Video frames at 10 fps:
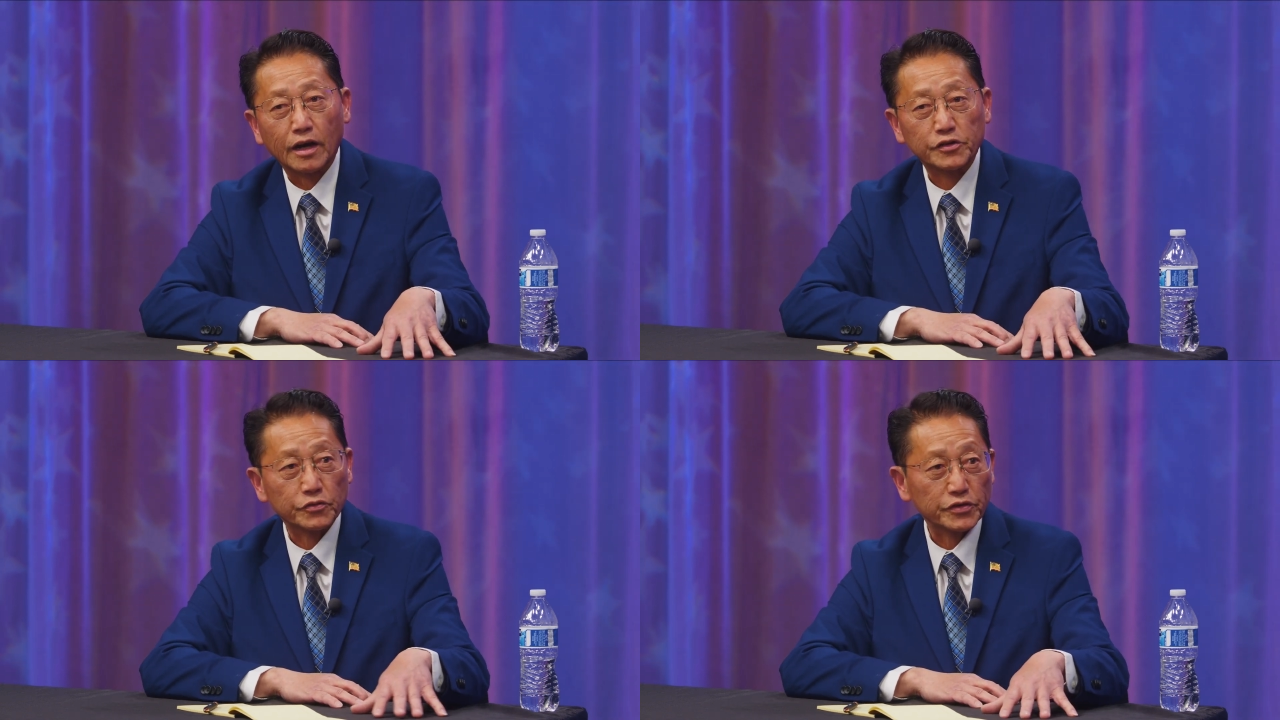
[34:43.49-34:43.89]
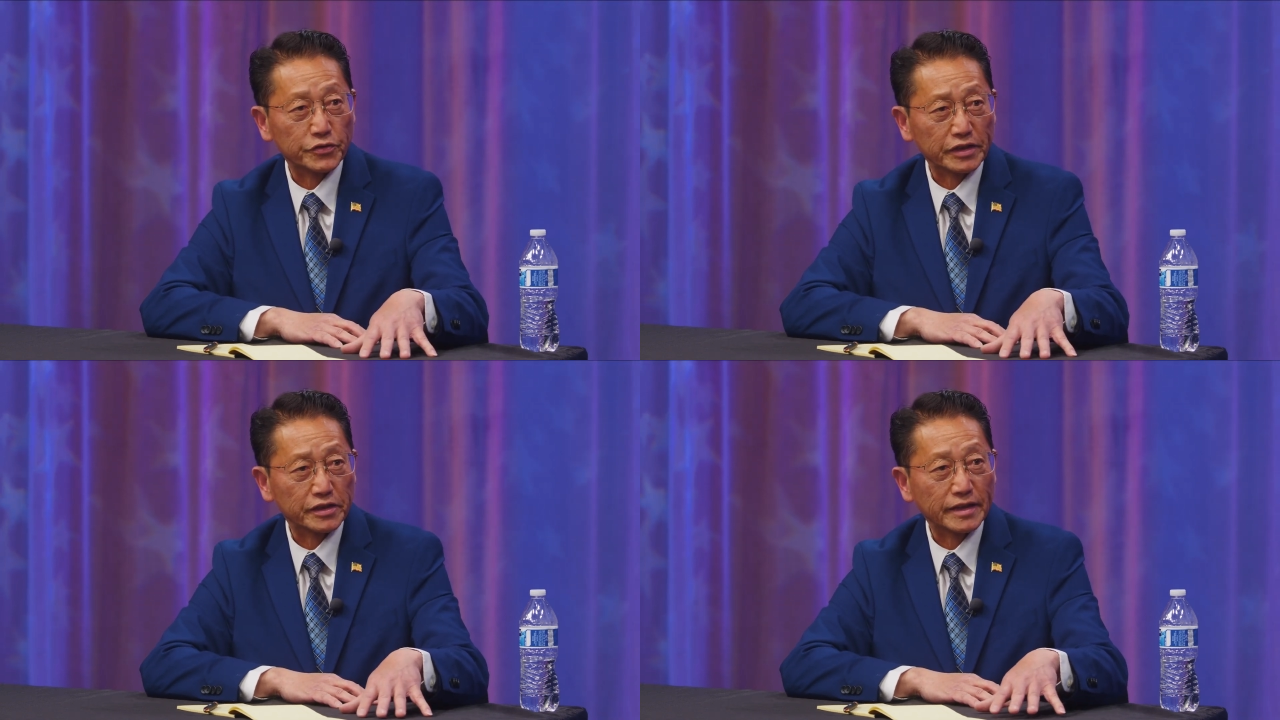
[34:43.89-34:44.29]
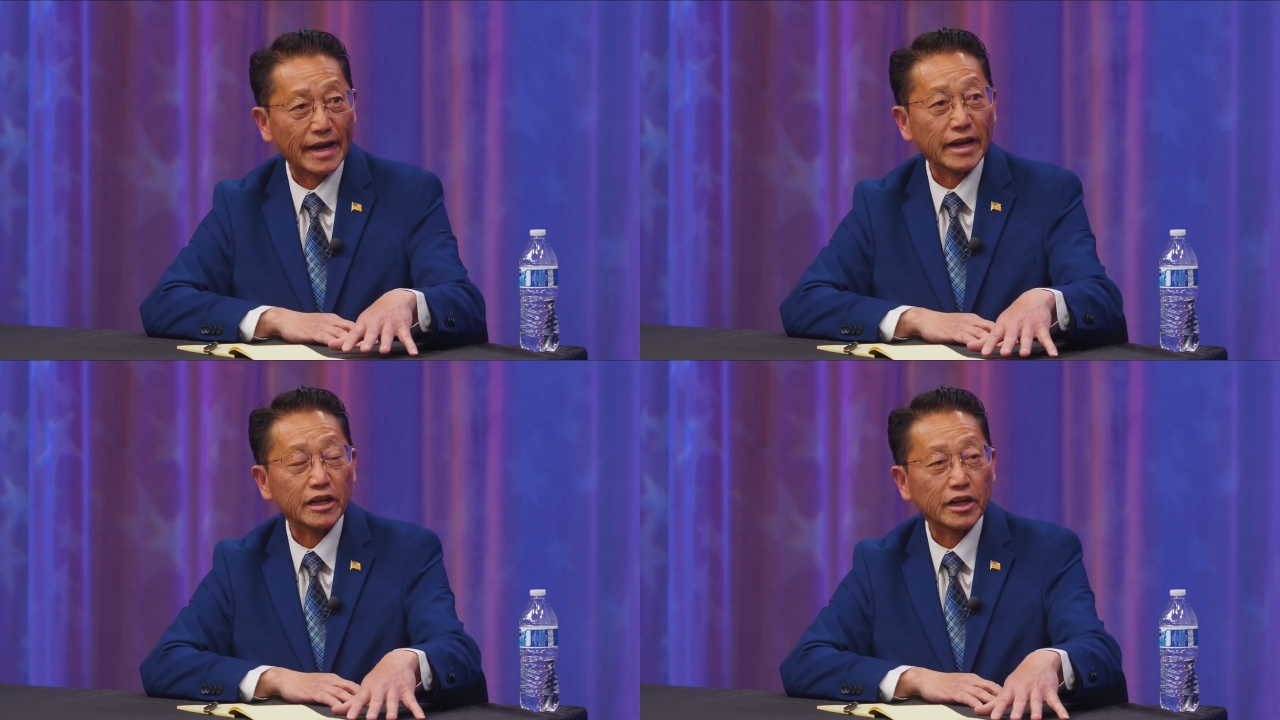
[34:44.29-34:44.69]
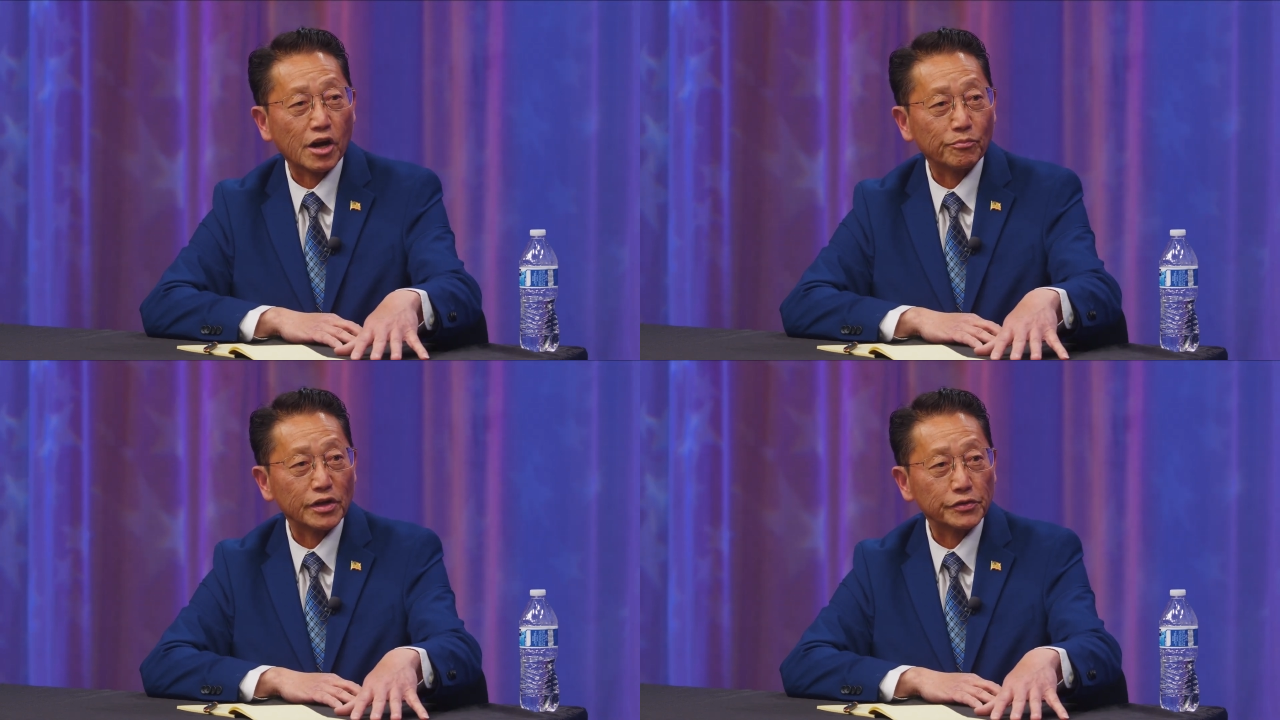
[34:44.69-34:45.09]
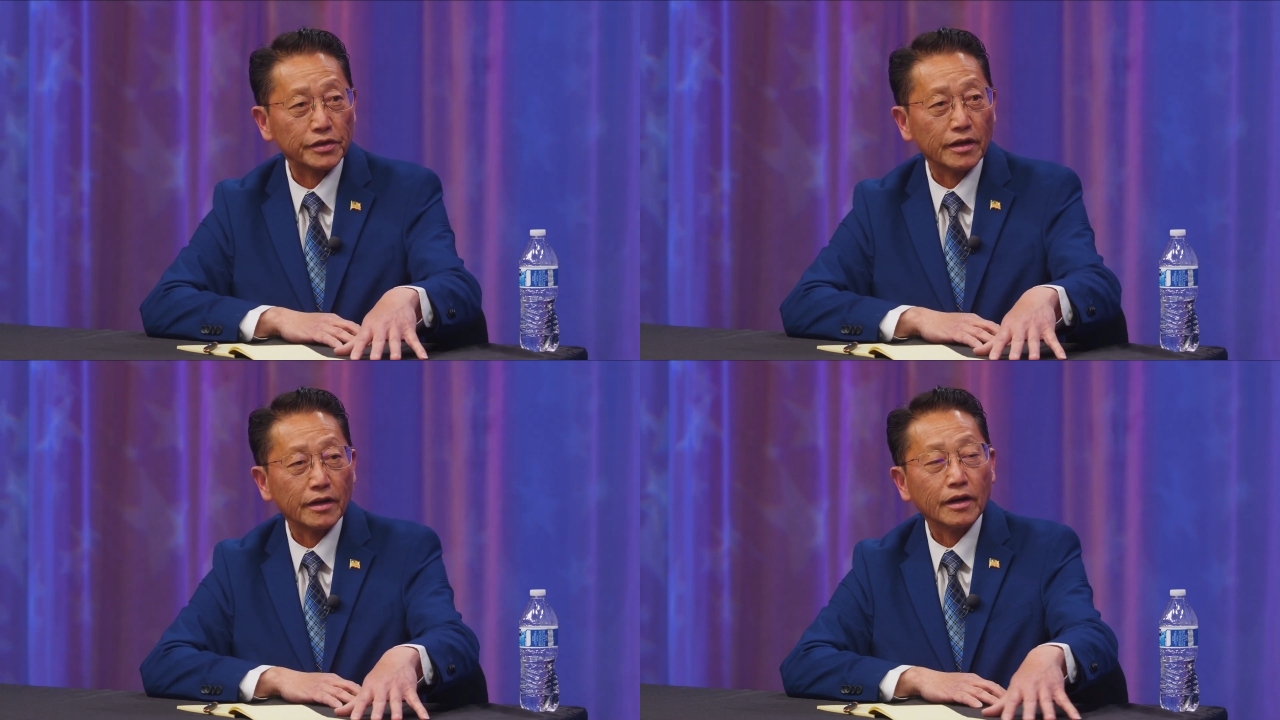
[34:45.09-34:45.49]
school districts that encompass
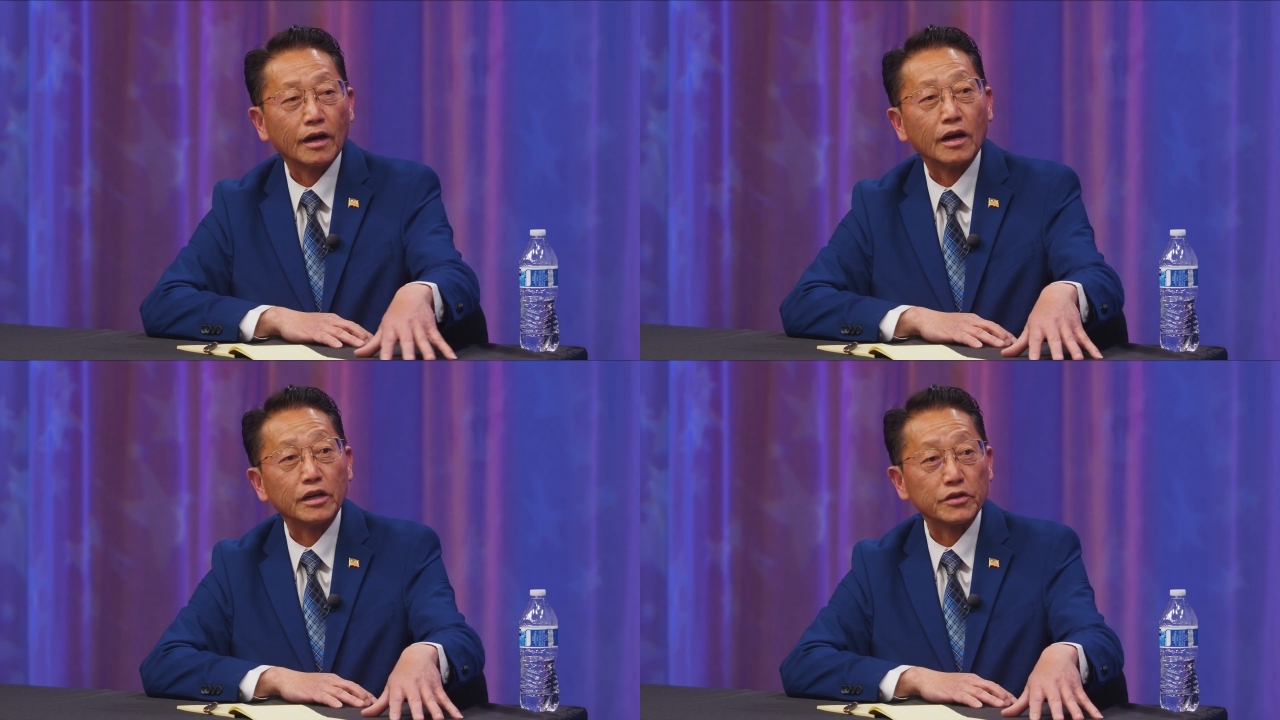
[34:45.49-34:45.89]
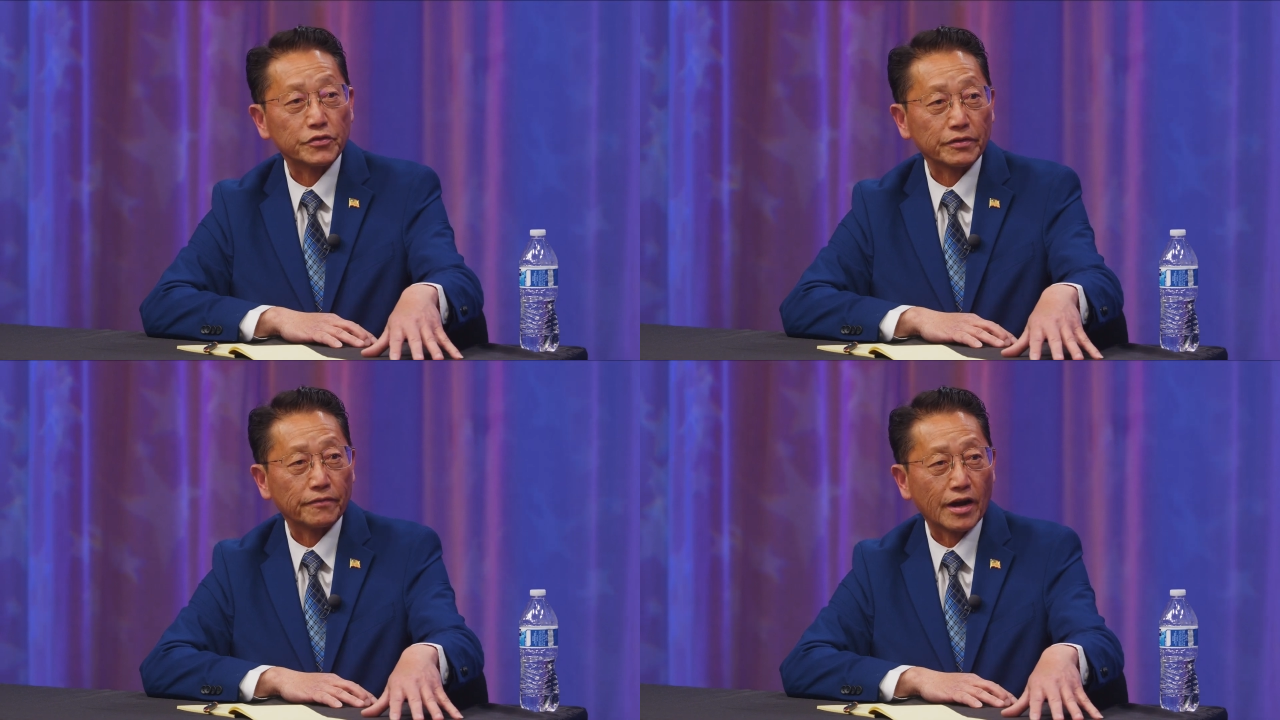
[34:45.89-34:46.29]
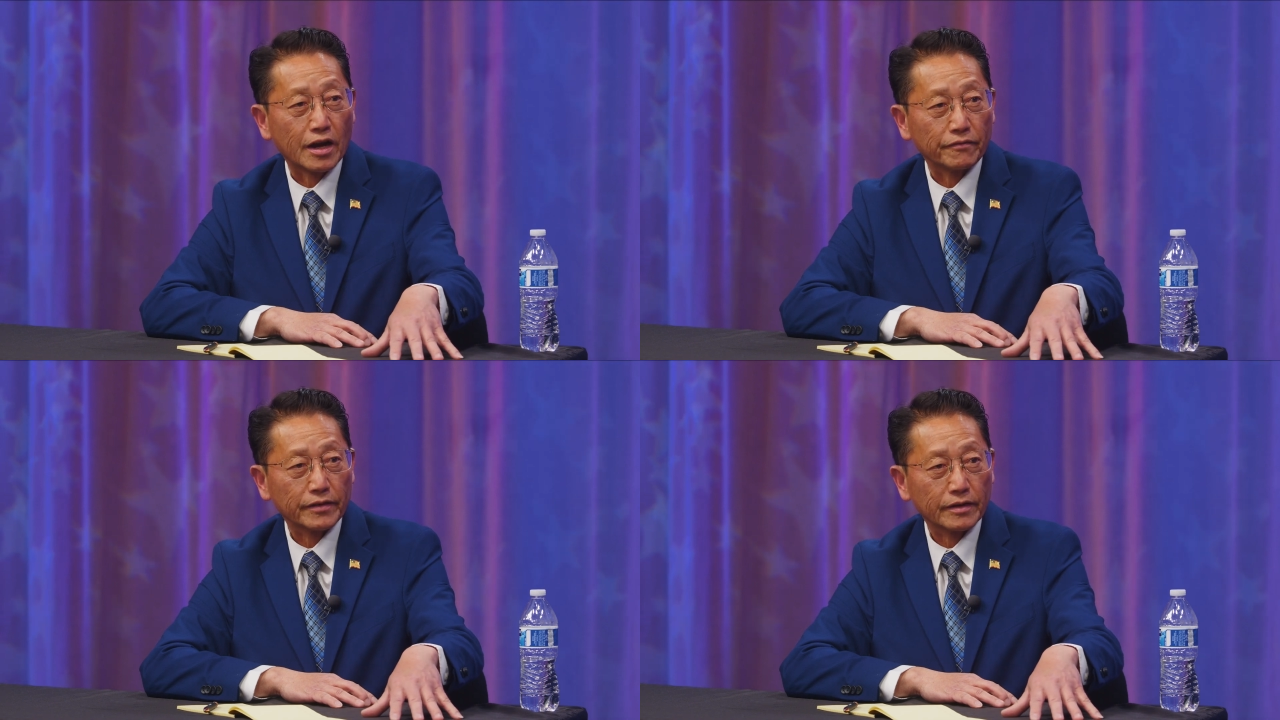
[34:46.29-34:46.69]
District 5,